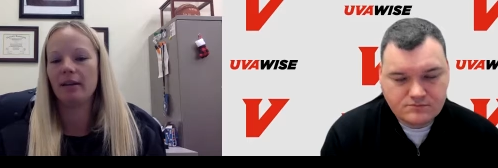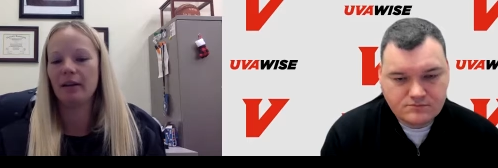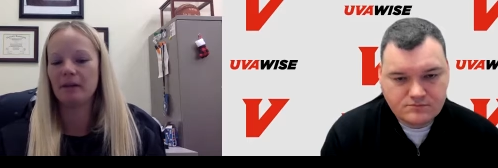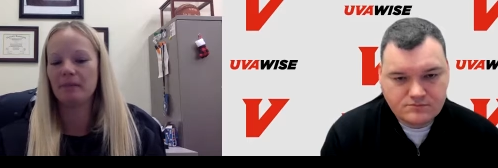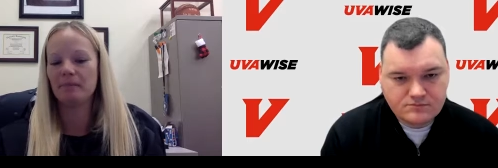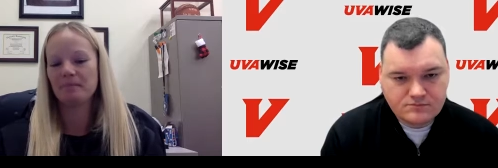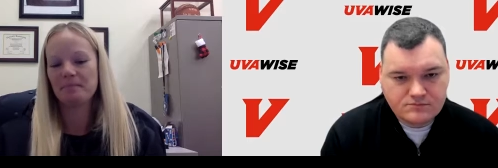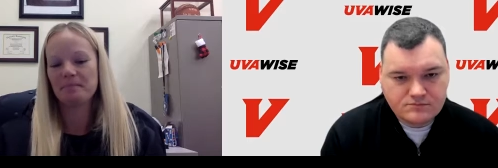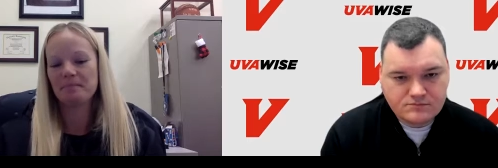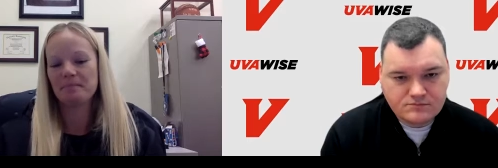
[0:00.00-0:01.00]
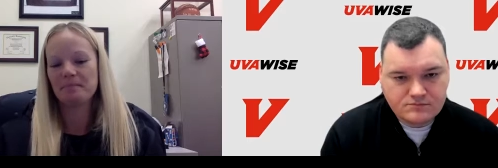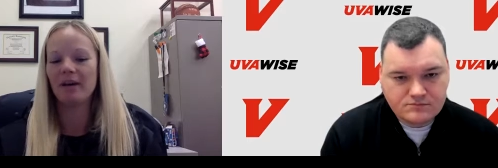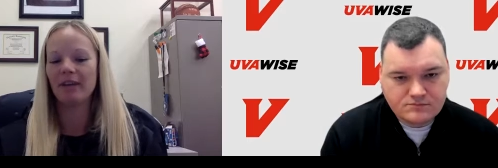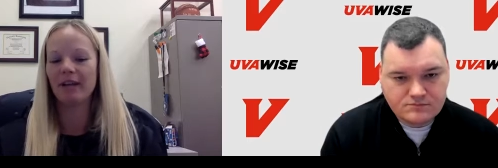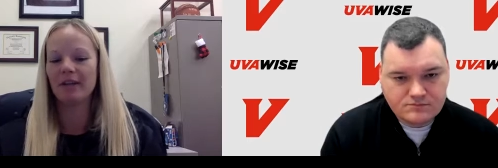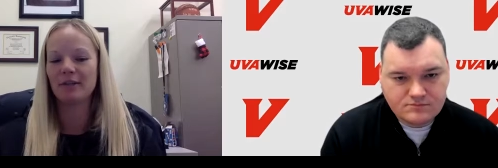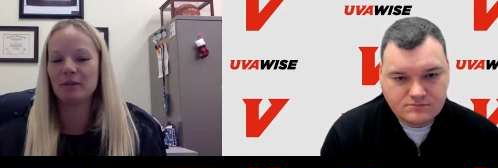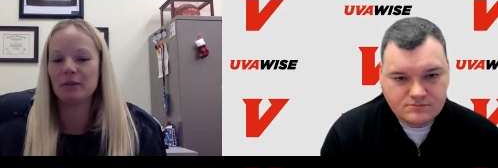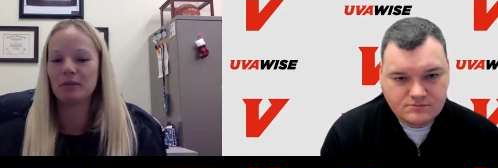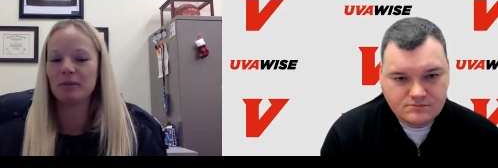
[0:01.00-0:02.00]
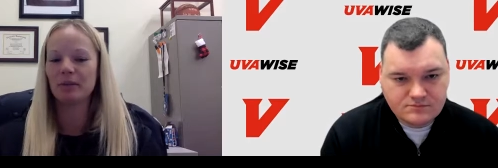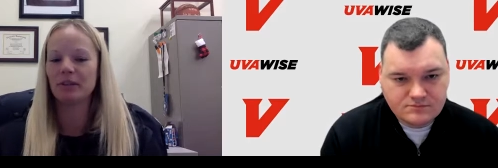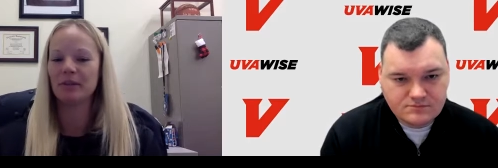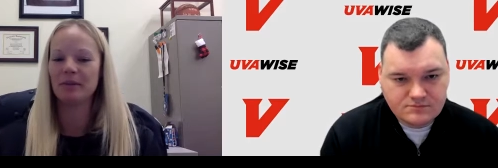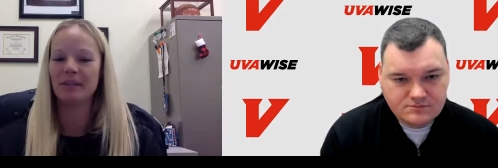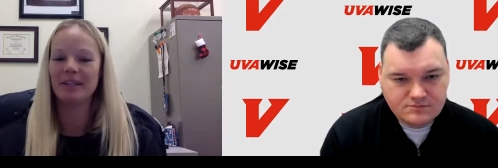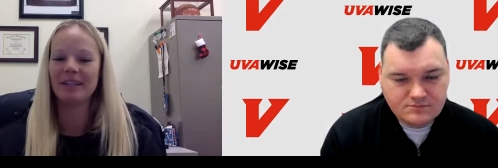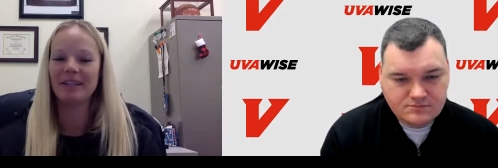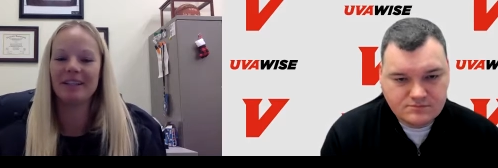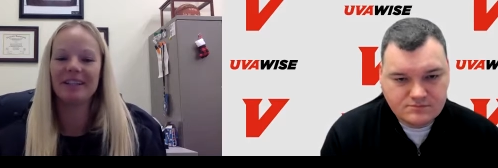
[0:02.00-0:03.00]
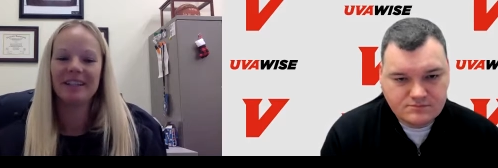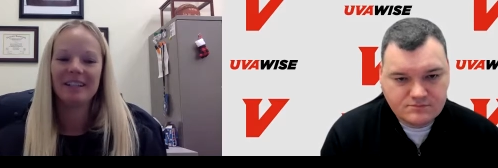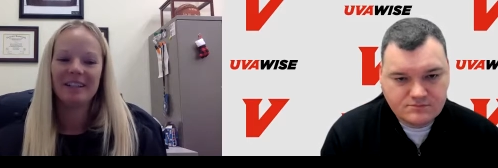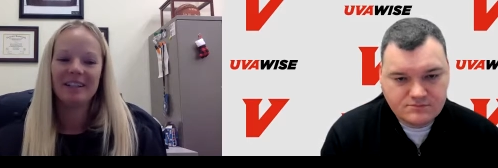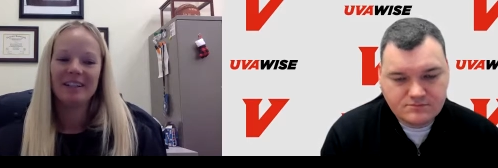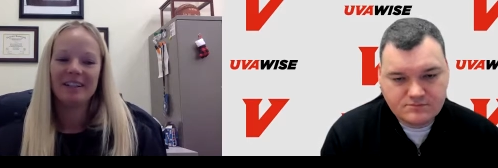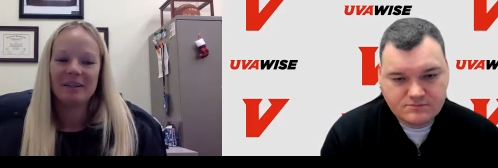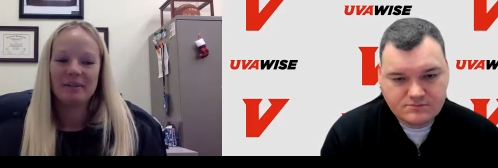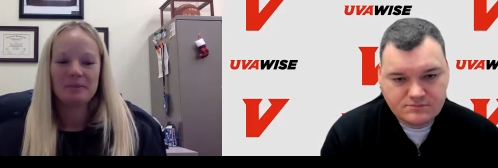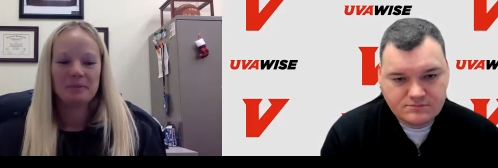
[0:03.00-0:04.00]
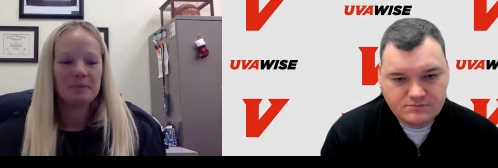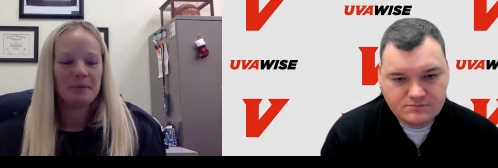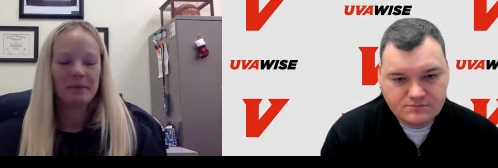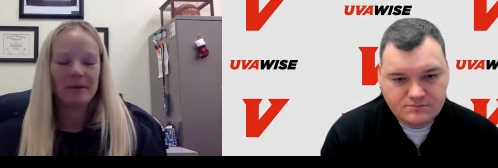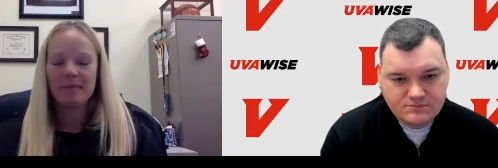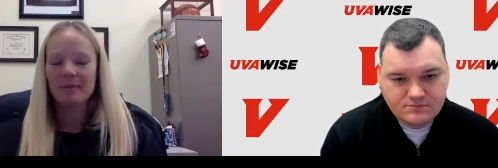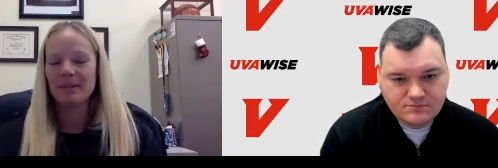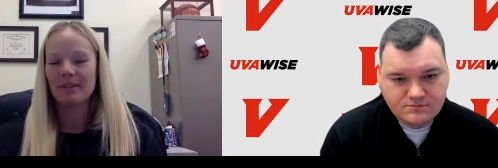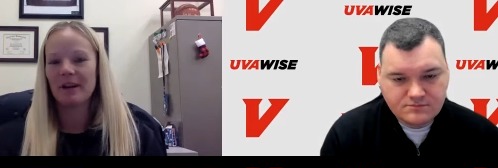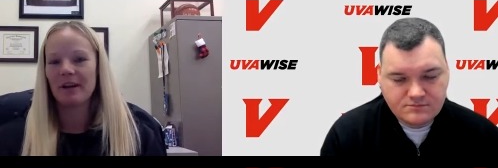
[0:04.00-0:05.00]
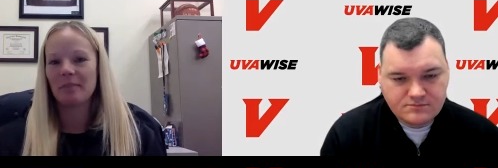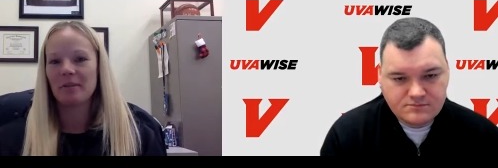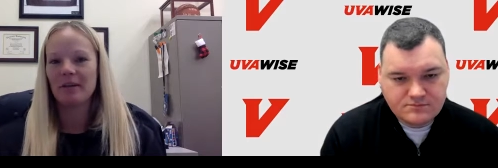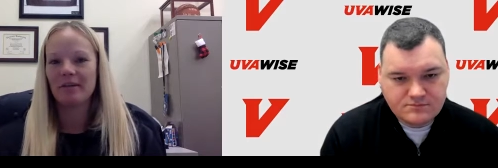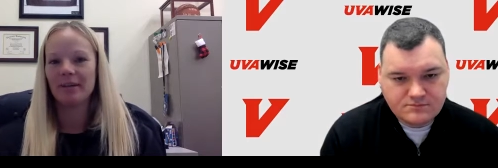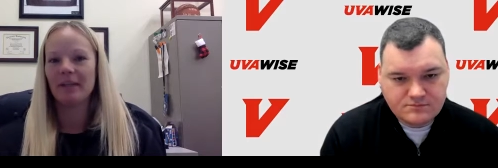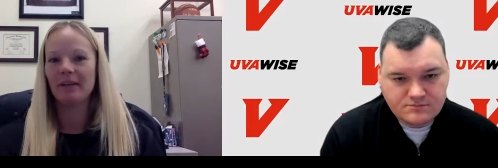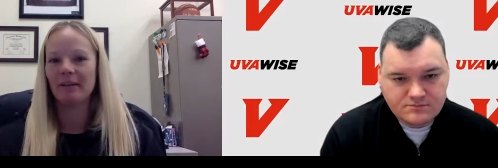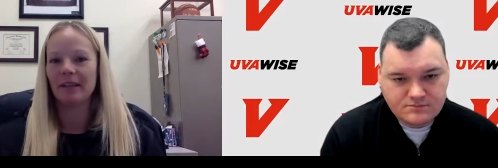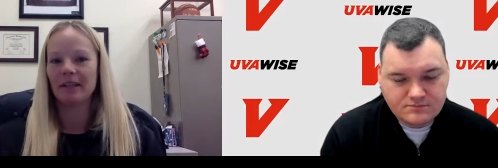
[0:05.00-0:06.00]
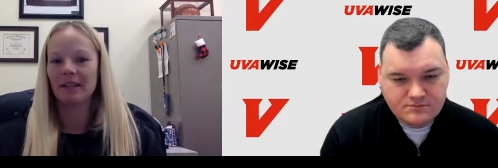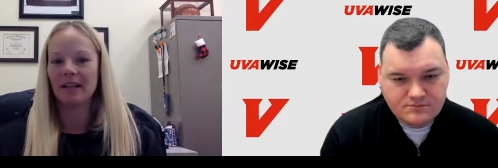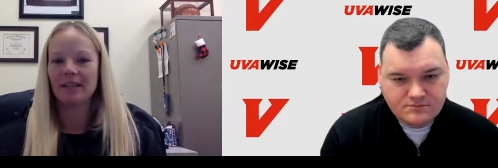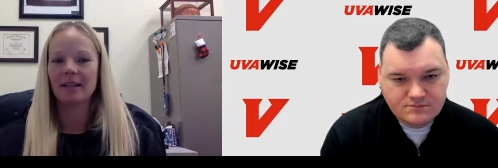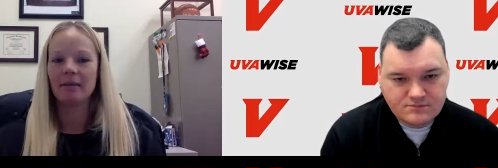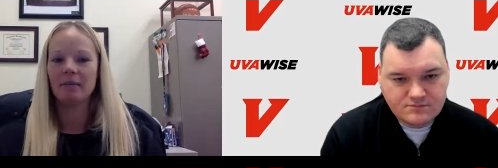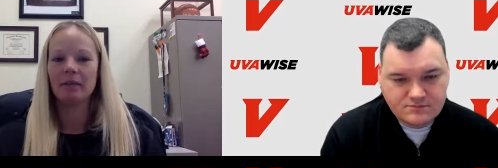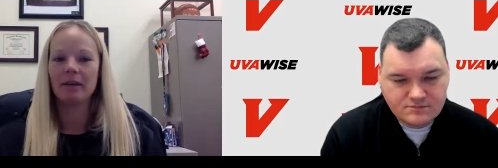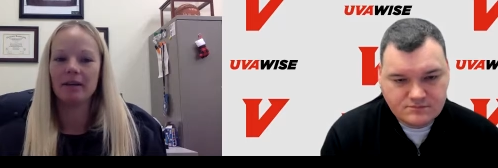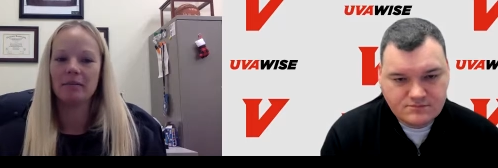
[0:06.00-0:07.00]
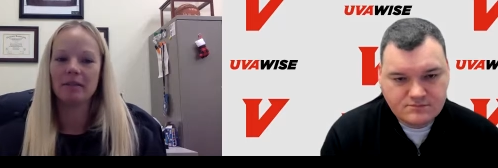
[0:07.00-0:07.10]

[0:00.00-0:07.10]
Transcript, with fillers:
Speaker 1: um, but we'll have our hands full. You know, we uh, we were able to knock them off when they were ranked the last time we played them.